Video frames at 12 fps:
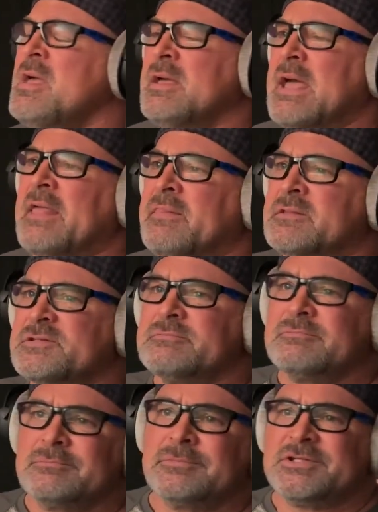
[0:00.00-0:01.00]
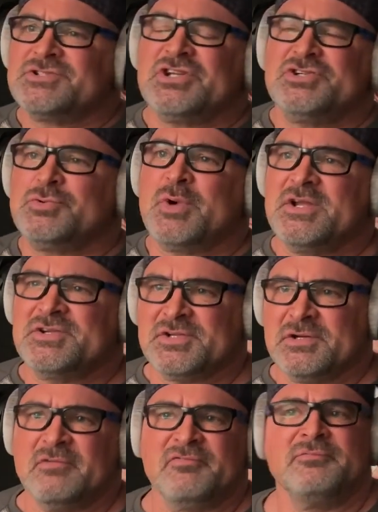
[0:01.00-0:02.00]
and the situation
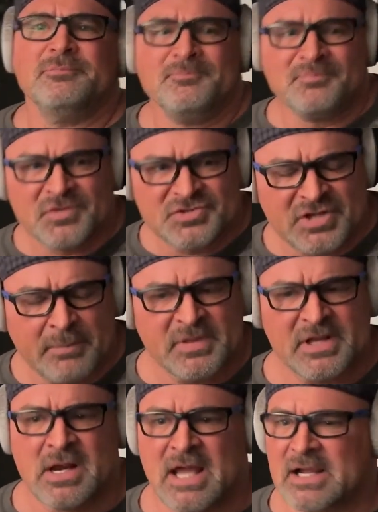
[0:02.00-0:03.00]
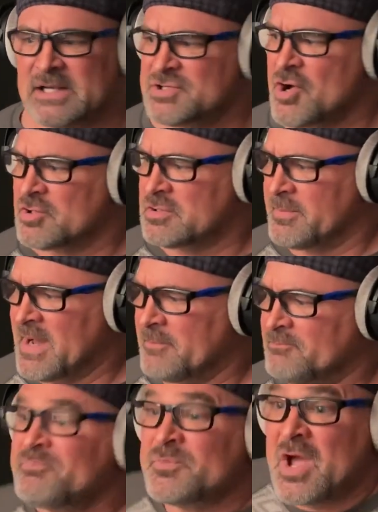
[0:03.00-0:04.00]
of something like I talked about
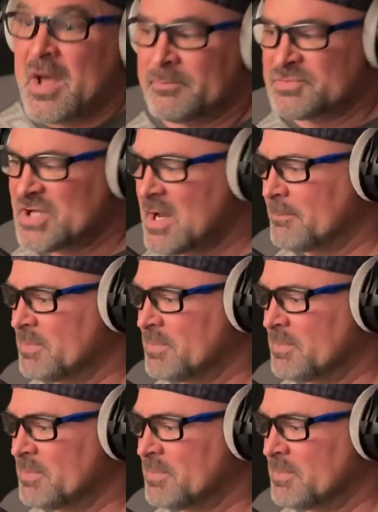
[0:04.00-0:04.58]
comes up,